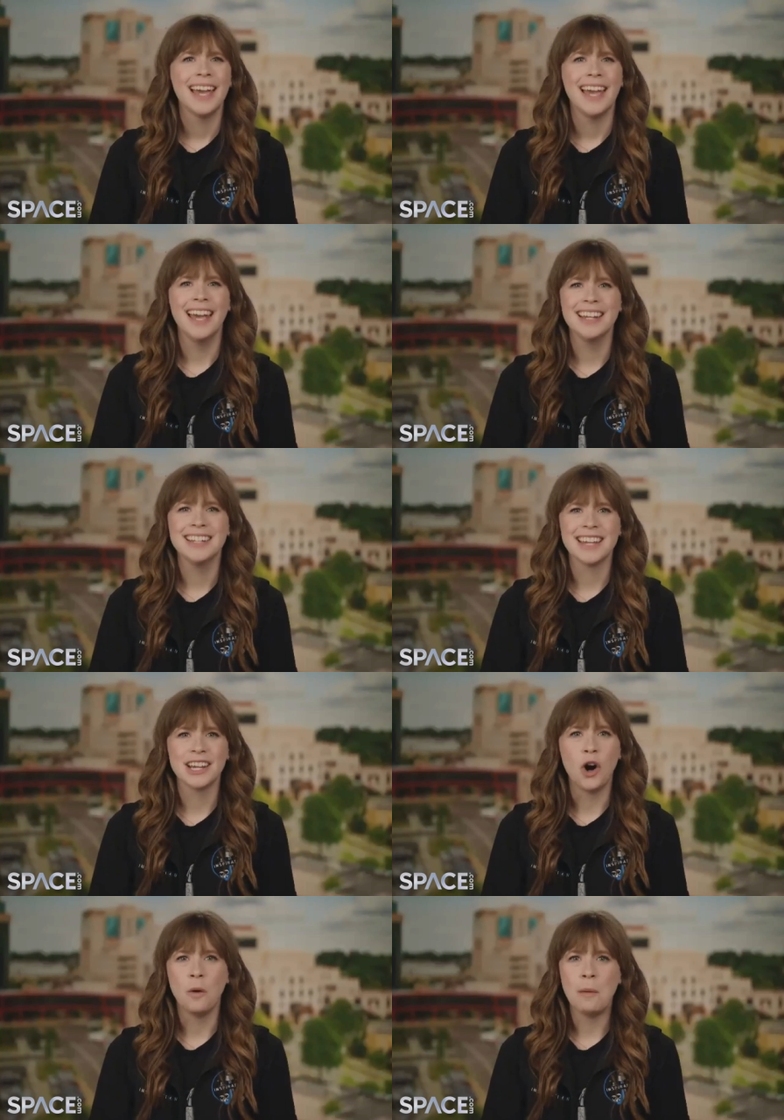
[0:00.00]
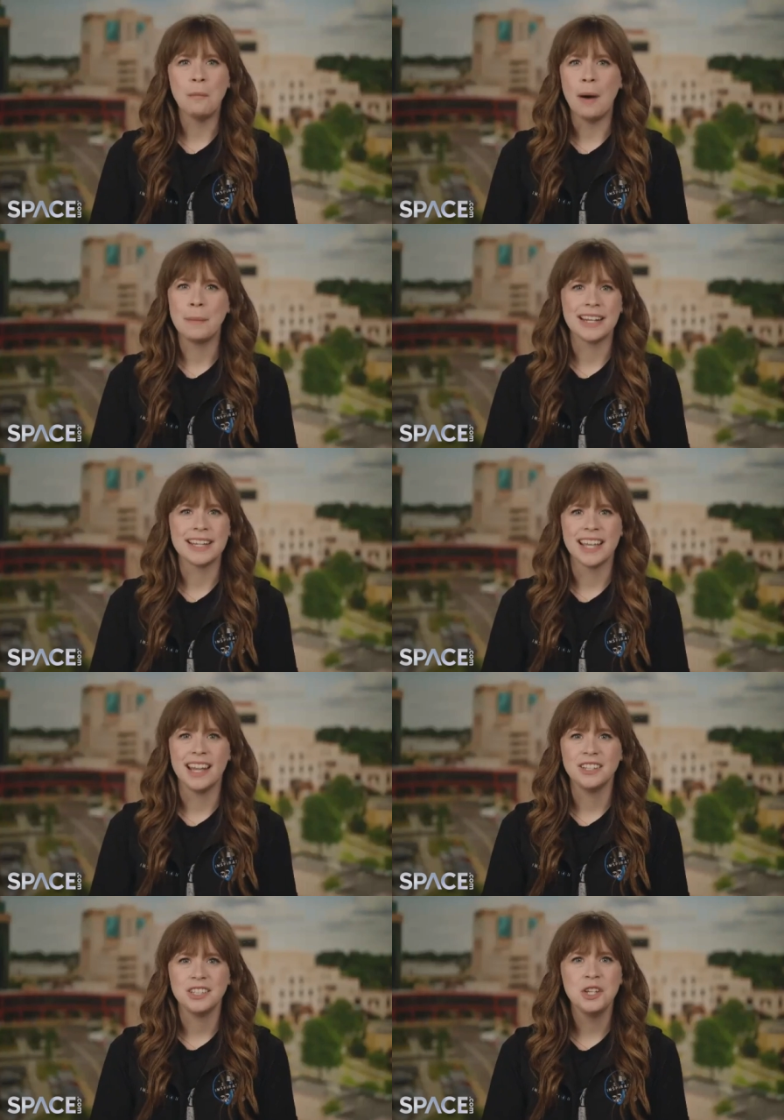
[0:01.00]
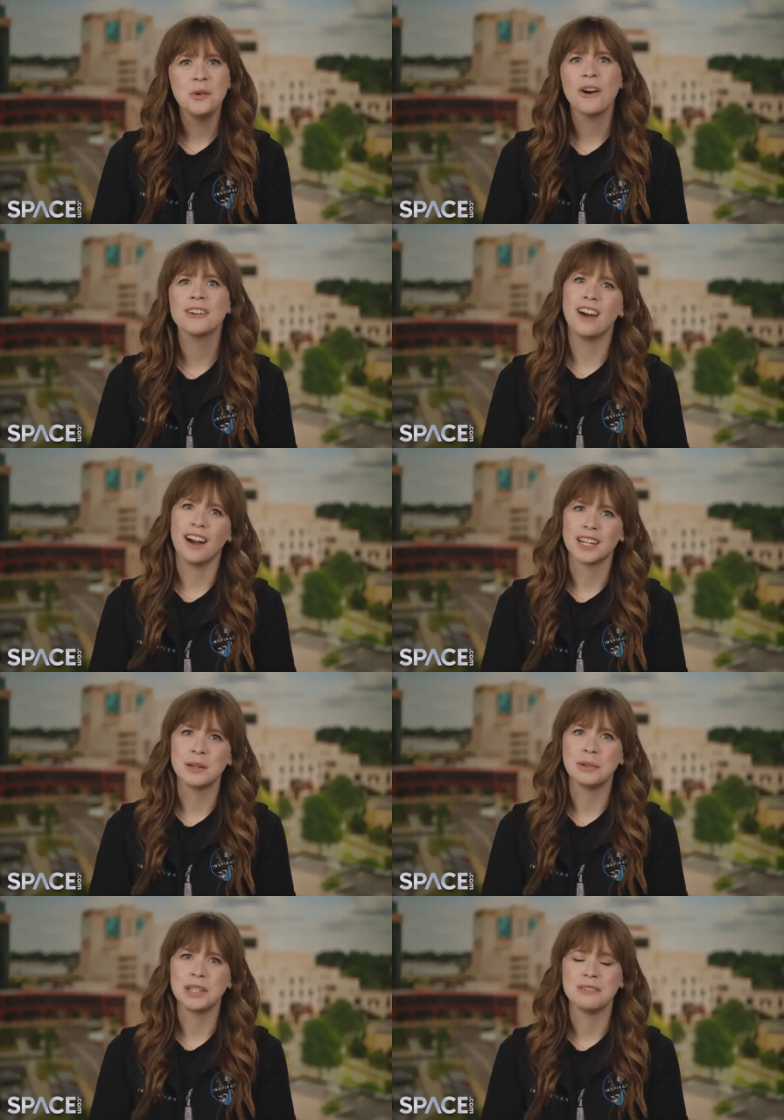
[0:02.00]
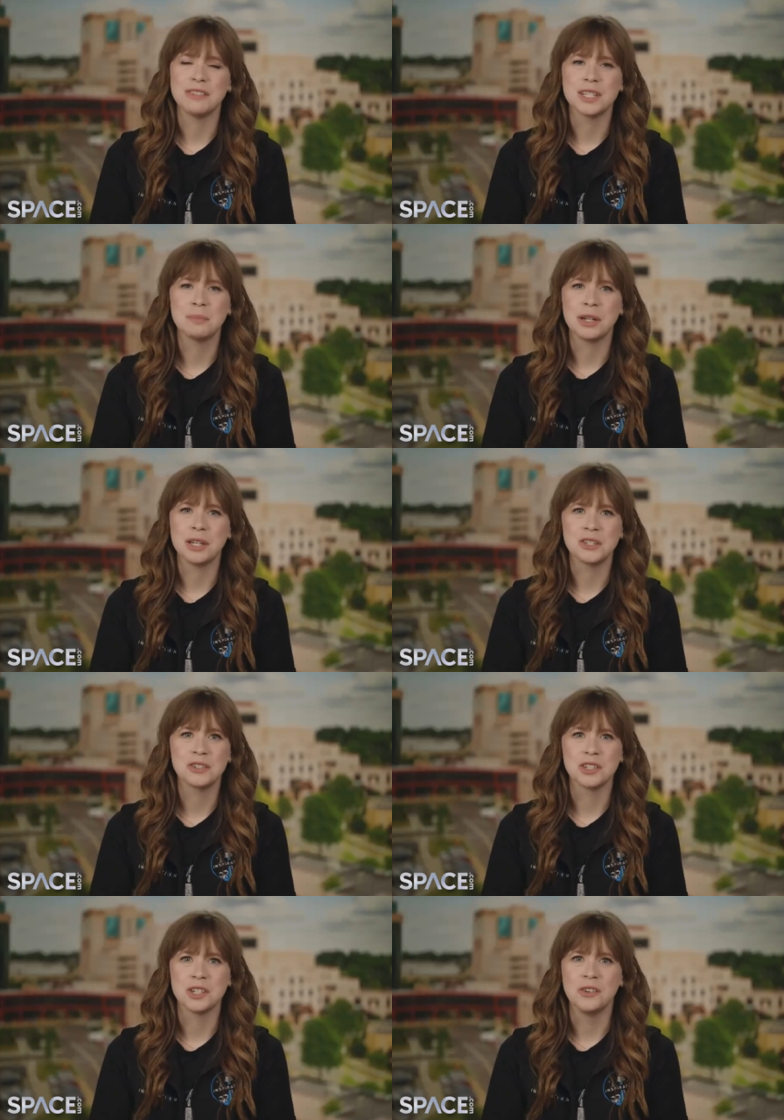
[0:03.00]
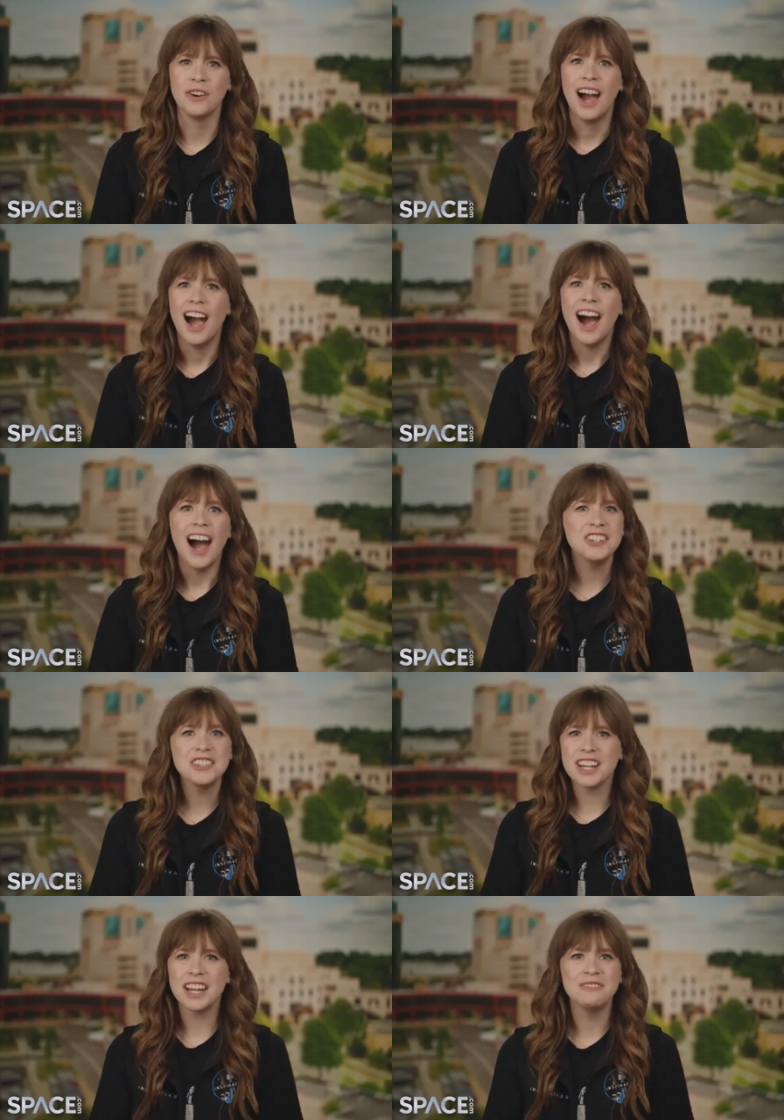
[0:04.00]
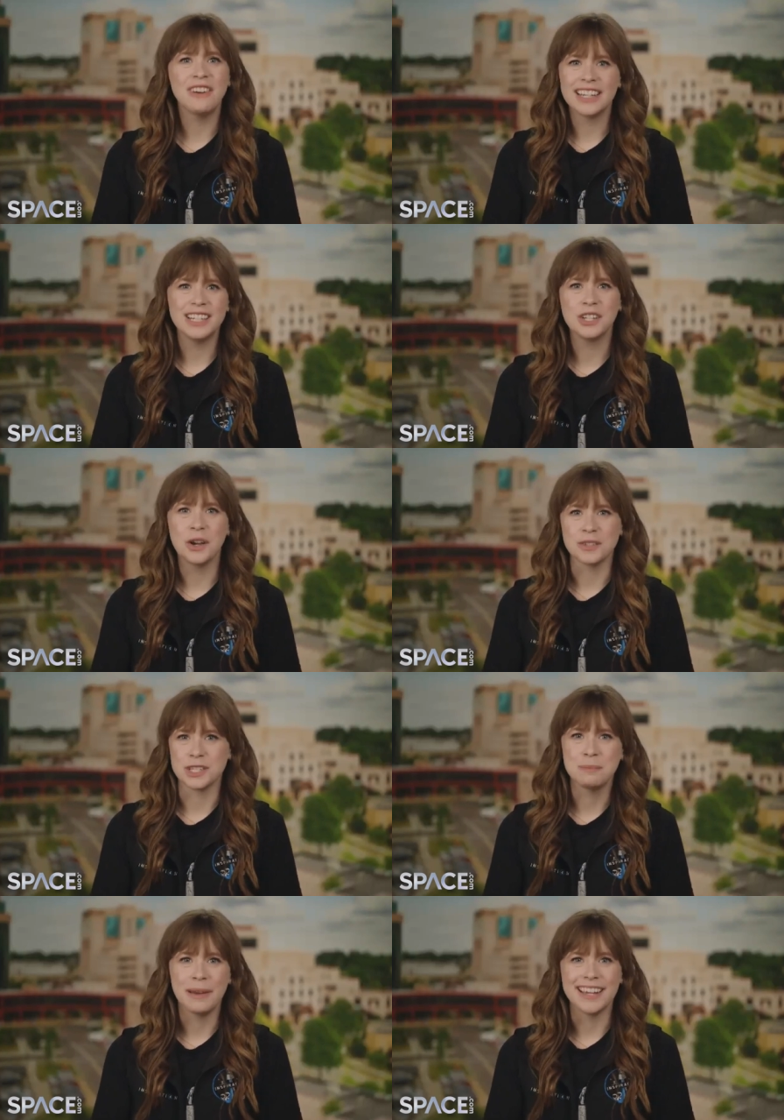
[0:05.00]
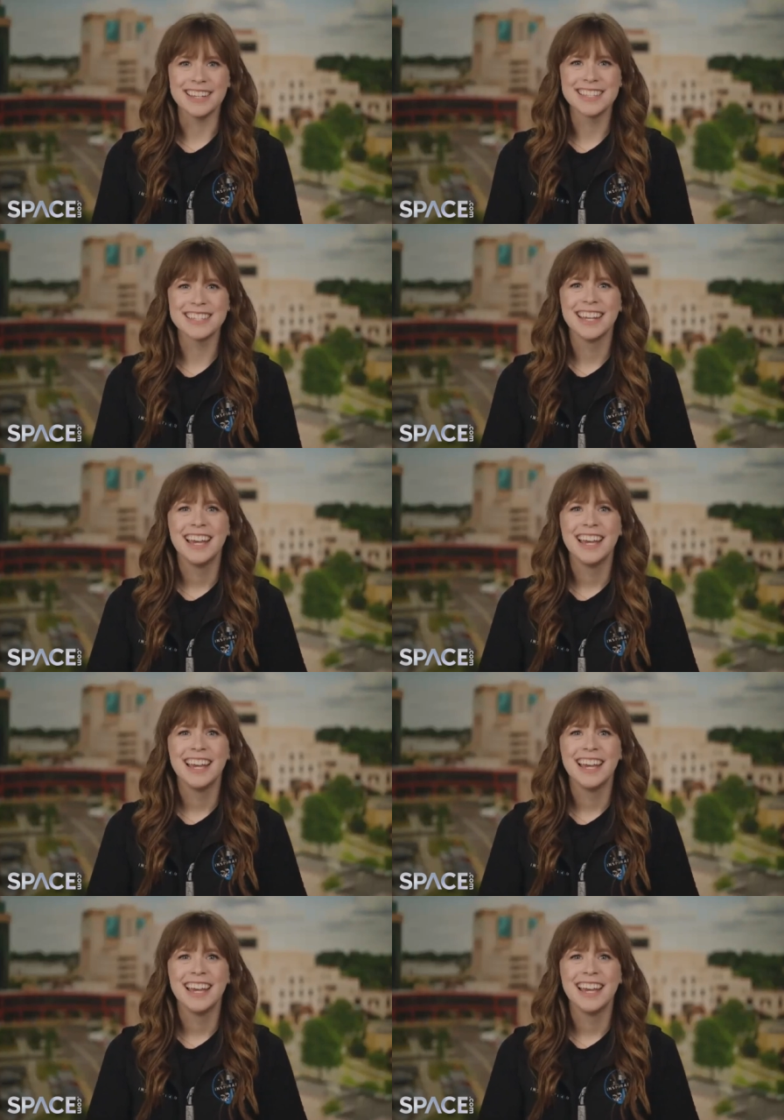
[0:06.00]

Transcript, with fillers: And I called my mom and I said, you are not going to believe this, but it's true. I just got invited to go to space.